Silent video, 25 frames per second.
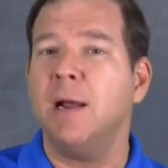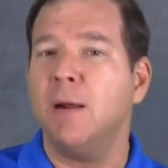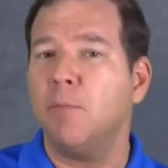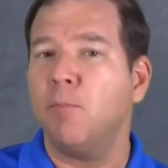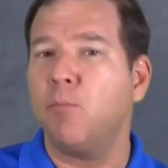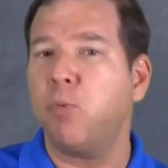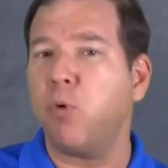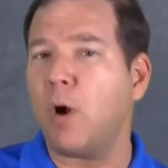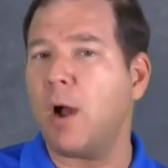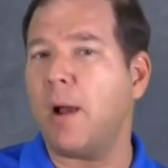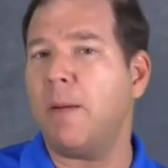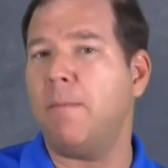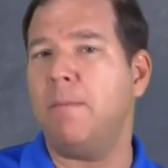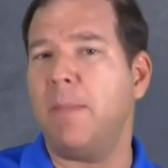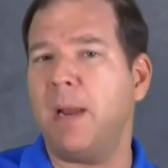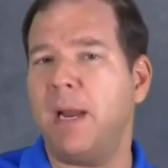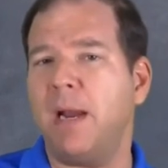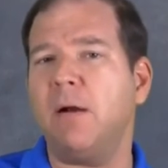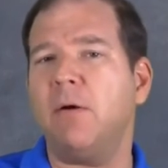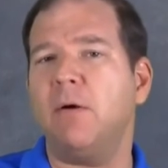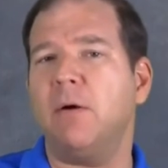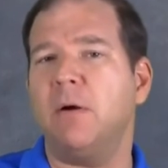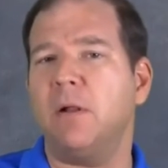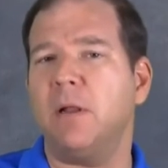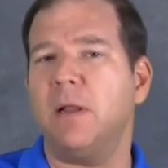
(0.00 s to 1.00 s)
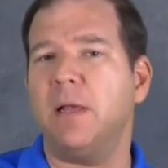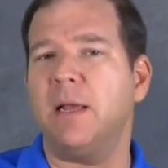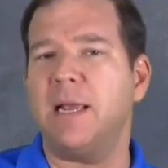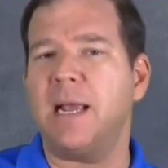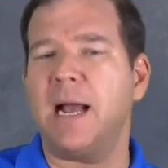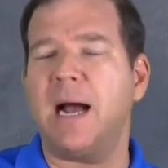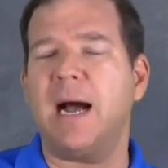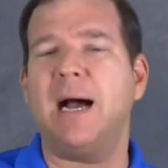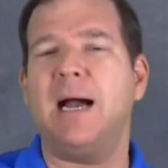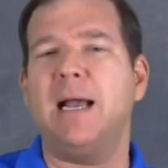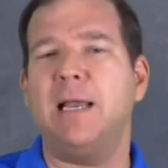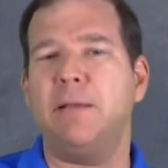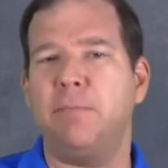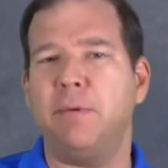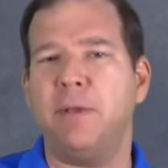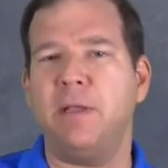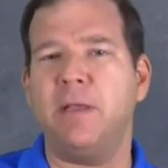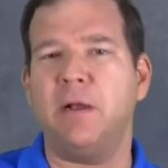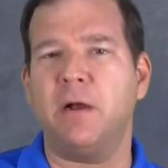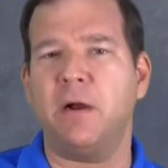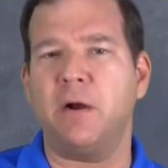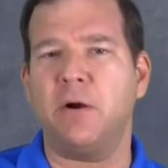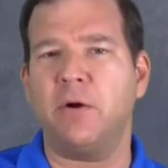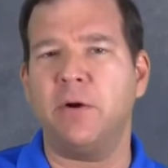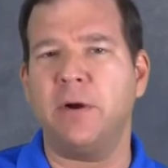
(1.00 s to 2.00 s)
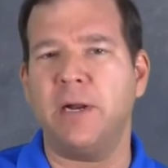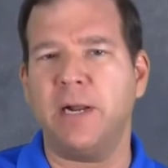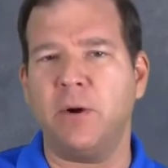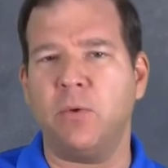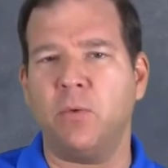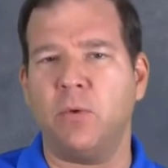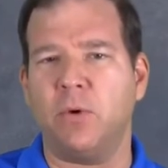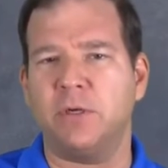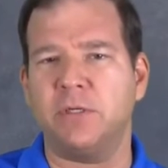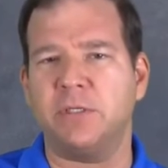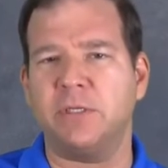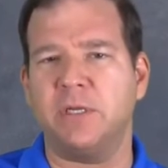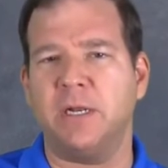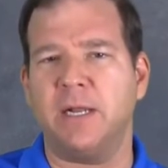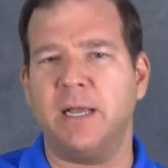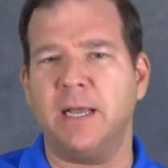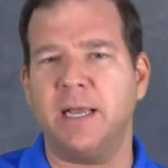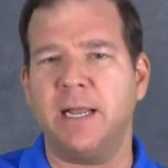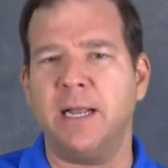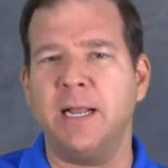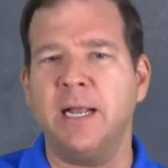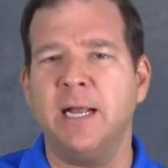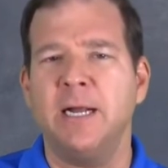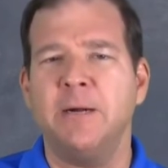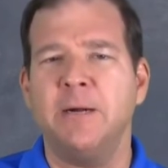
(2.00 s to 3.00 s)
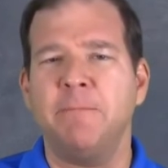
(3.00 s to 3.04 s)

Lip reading: primarily IP on our networks today.